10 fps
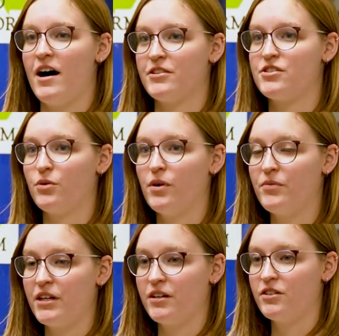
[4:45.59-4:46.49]
So when
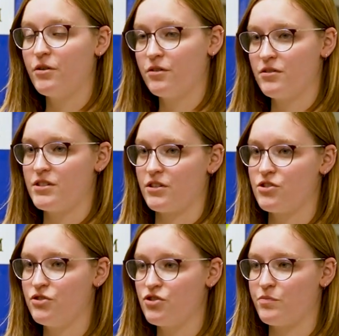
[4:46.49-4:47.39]
we go through this
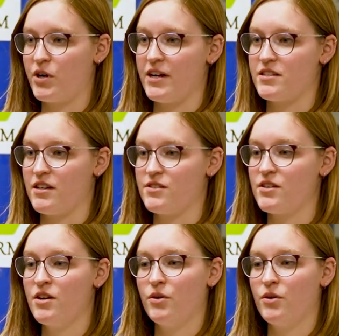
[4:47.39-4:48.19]
extrusion process,